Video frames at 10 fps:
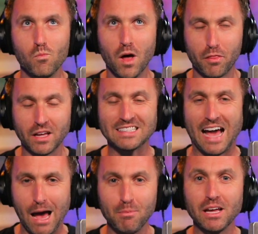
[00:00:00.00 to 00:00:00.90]
nothing's
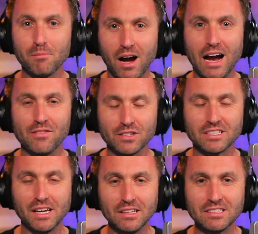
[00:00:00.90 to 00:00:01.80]
happening behind the
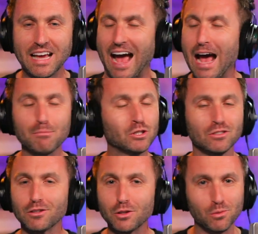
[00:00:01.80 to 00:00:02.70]
scenes?
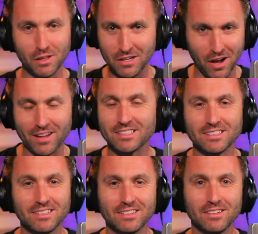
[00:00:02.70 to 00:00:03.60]
Absolutely
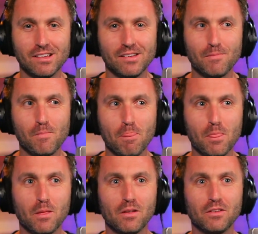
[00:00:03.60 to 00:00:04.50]
not.
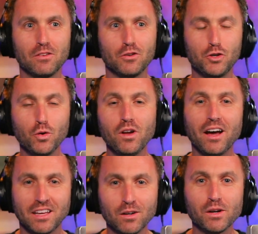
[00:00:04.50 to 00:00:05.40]
You
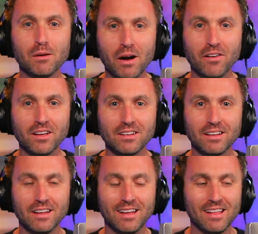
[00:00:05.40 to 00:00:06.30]
not hearing about it
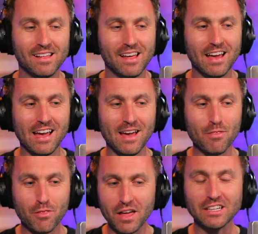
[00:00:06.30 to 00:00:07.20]

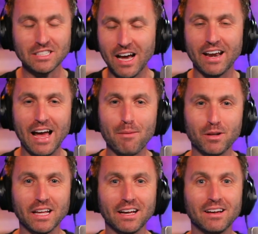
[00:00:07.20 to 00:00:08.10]
and things not
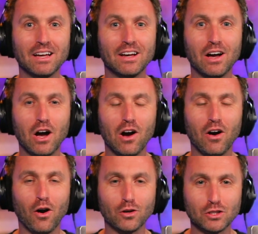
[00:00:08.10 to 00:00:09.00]
happening
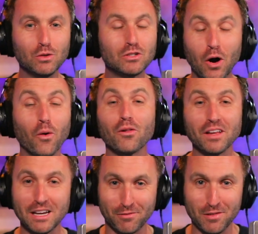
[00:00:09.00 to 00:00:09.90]
are two
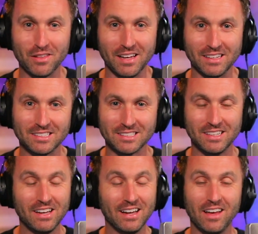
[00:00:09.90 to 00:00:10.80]
totally different things.
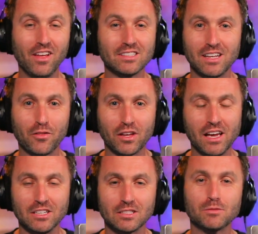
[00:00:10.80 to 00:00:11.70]
And that's not the
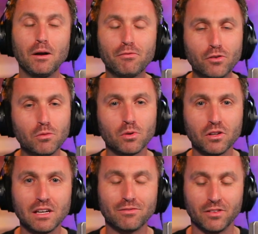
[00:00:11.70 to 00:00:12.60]
case. It's my firm
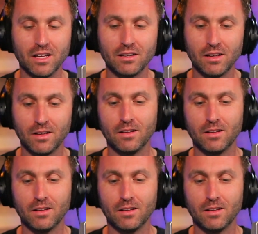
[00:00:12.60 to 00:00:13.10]
belief that,